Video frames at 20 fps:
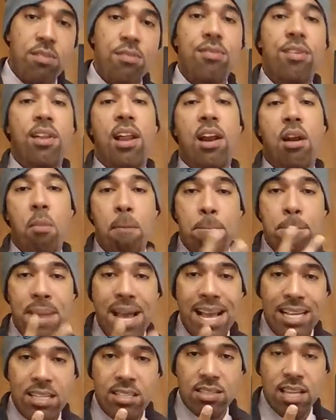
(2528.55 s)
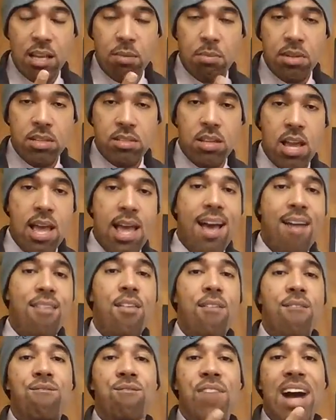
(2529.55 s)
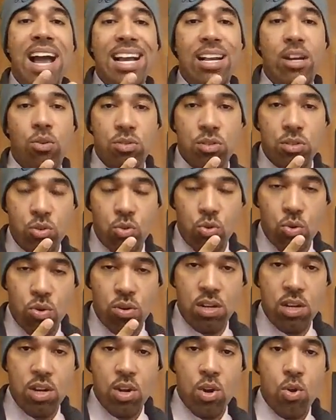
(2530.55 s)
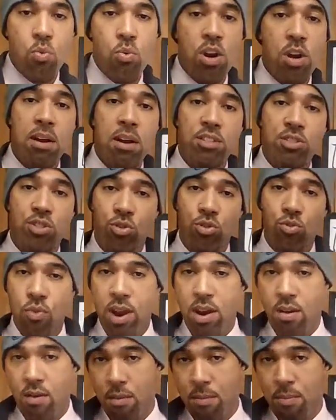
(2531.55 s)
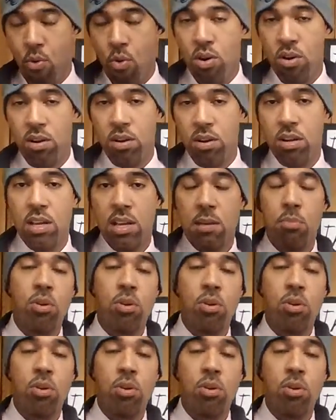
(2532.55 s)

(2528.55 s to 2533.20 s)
fill out our bank statements, have a FICO score, worry about your credit report,